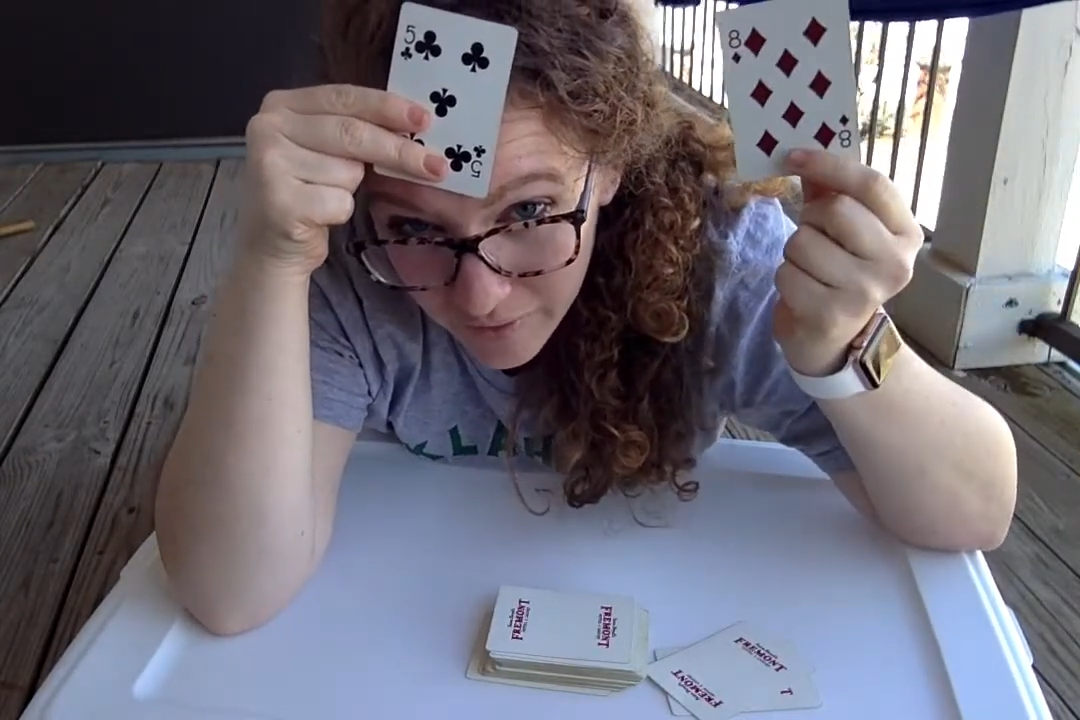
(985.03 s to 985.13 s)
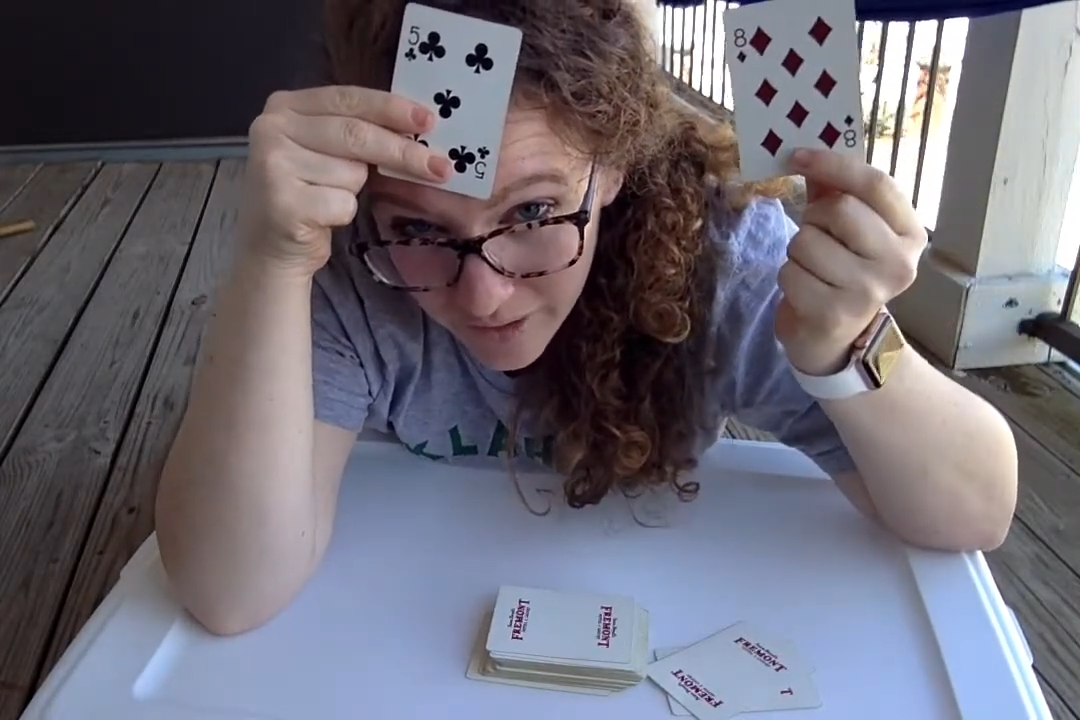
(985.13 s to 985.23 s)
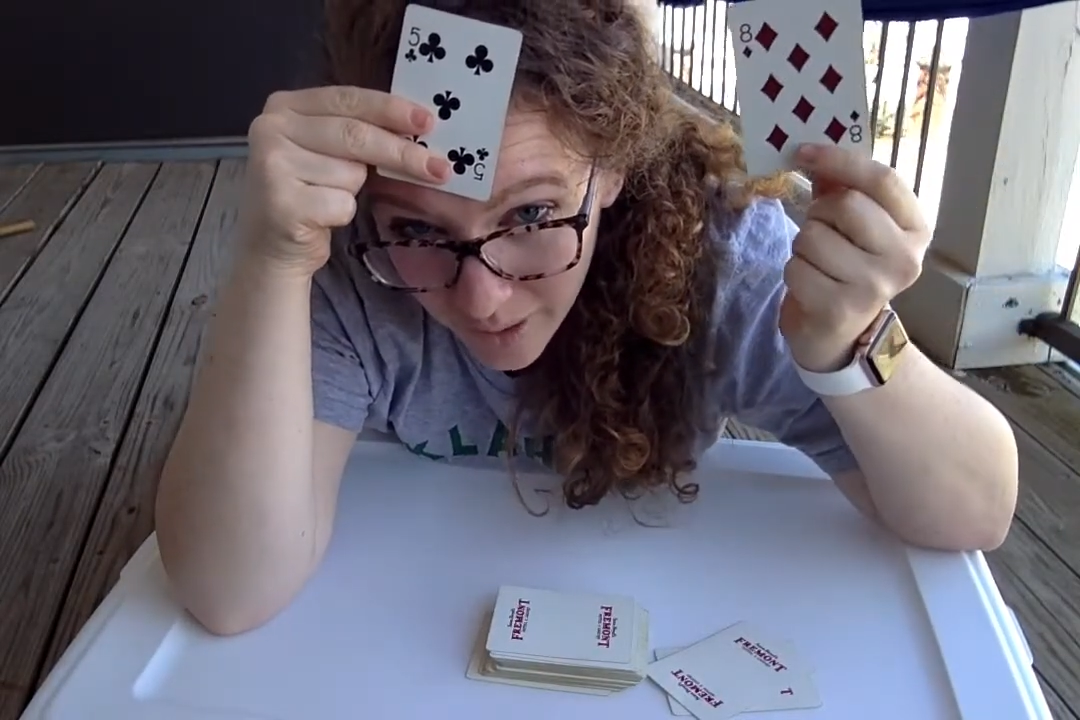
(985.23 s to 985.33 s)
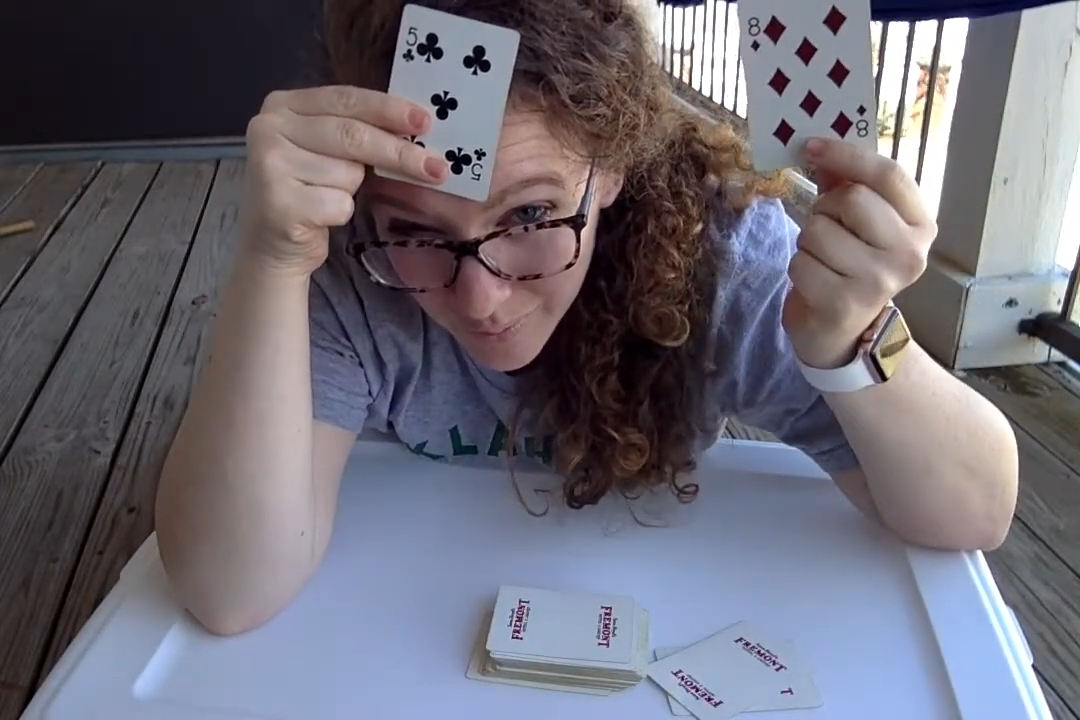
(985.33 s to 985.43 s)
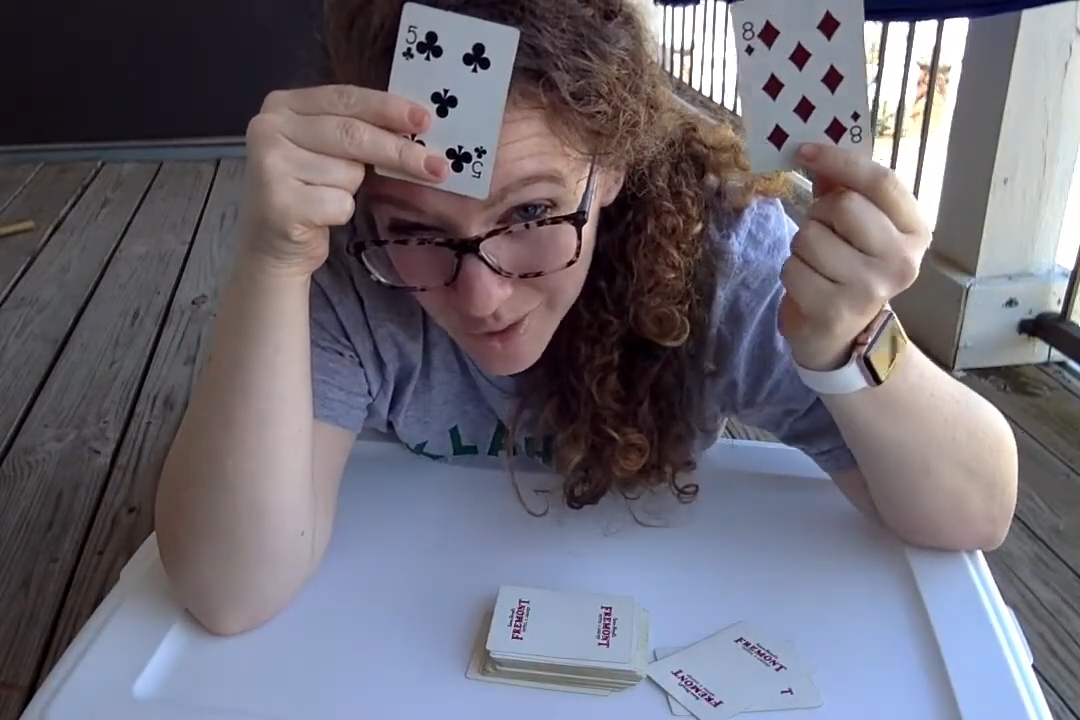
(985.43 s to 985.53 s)
the
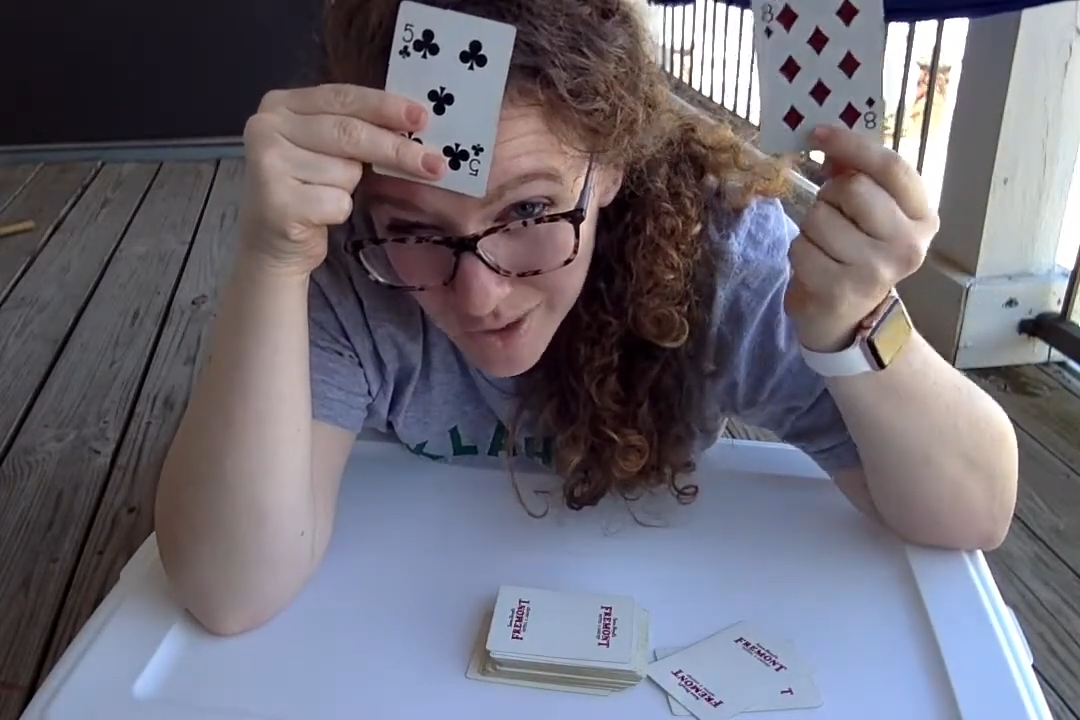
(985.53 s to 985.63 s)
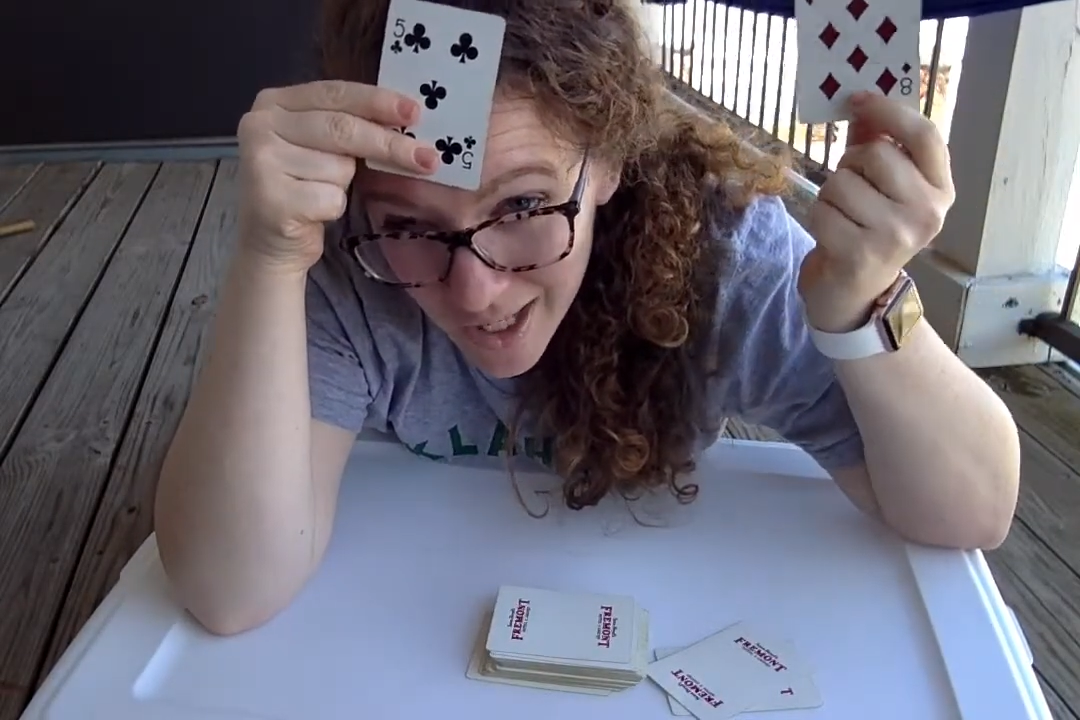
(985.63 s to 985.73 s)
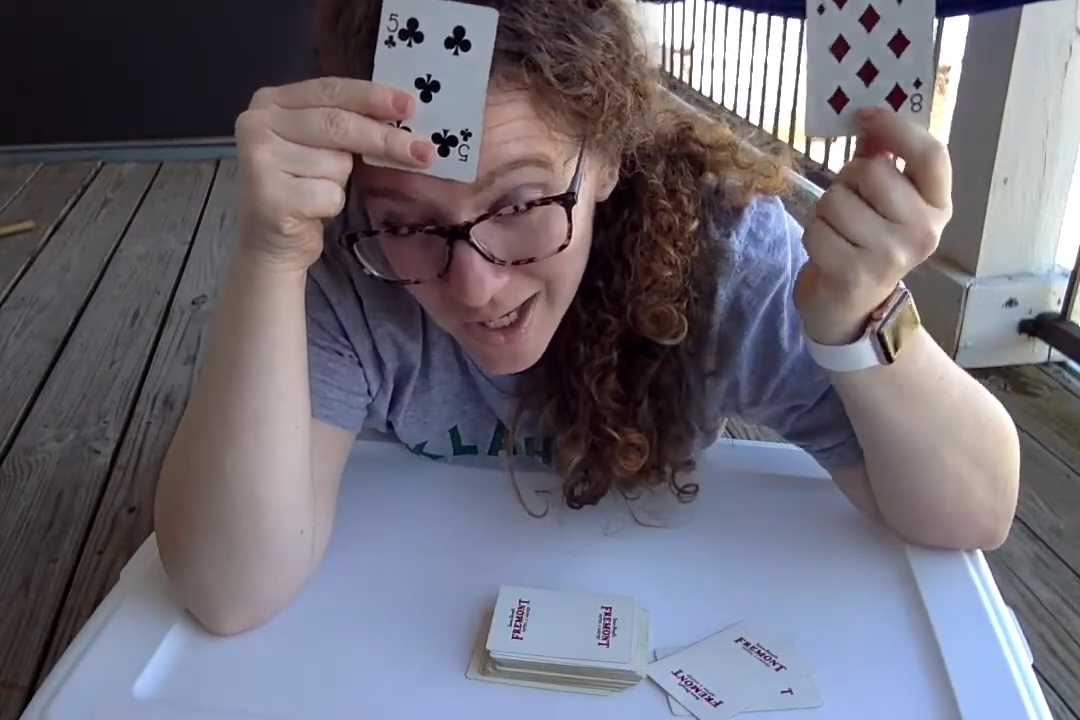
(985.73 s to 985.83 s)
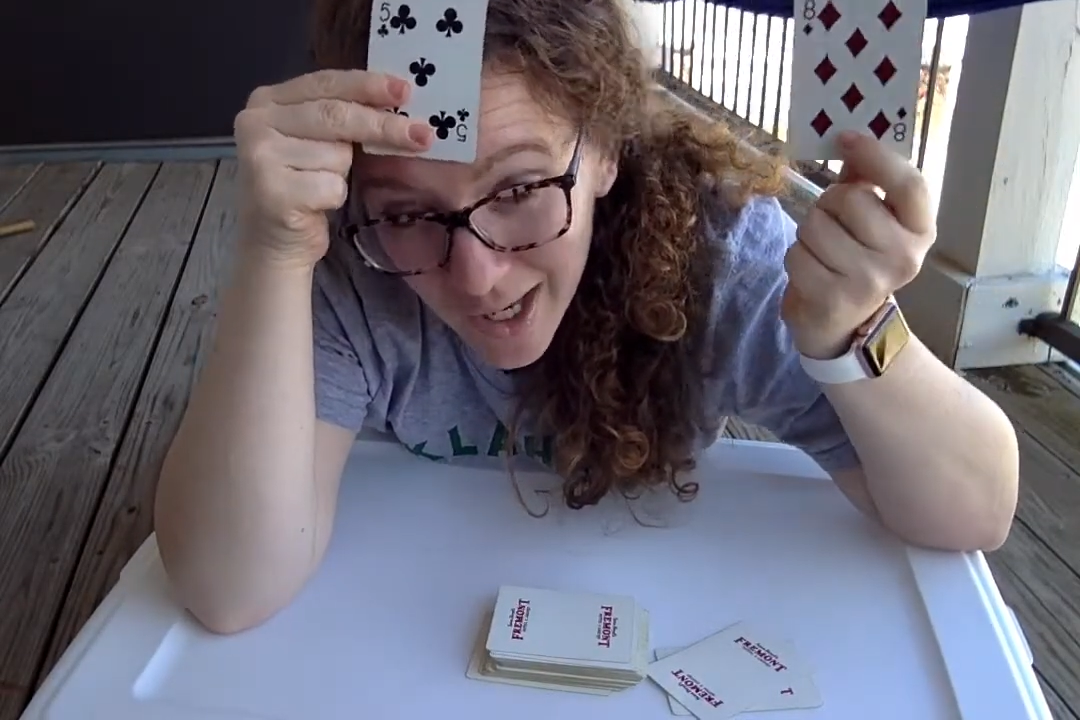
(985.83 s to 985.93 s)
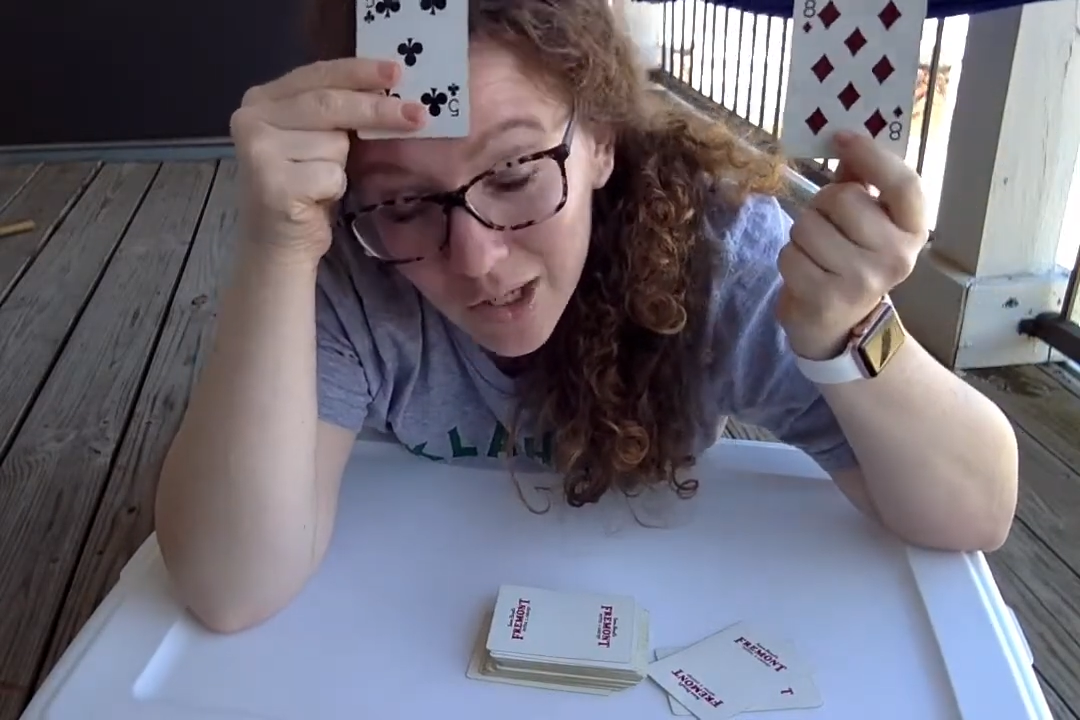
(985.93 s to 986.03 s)
numbers,
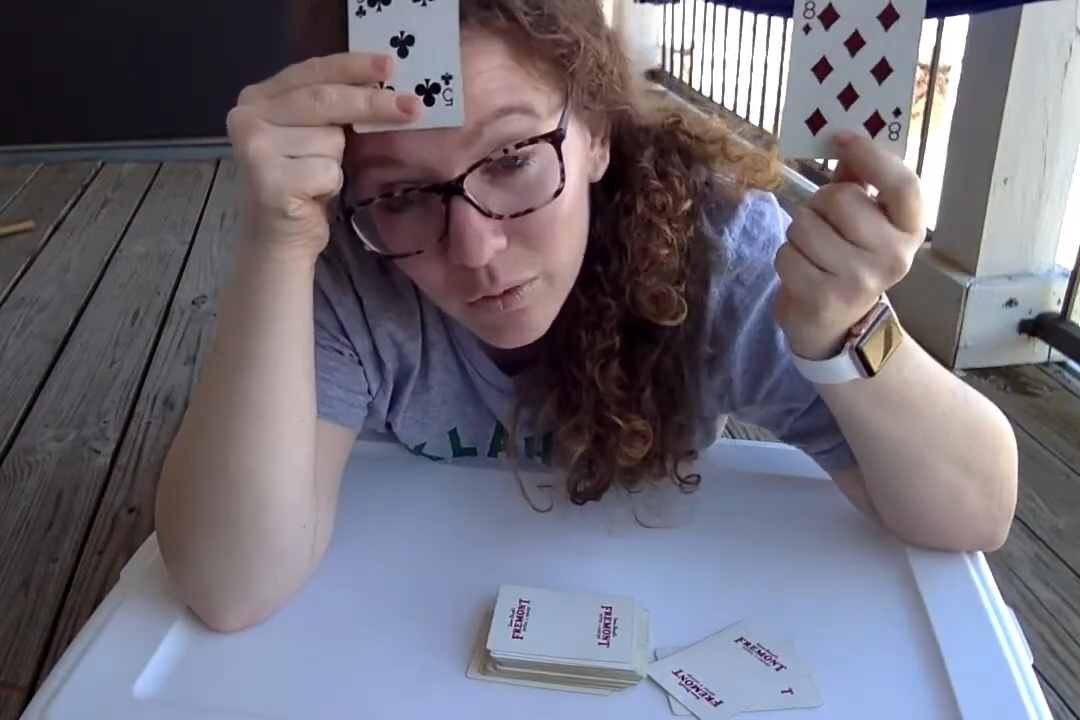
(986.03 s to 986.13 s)
and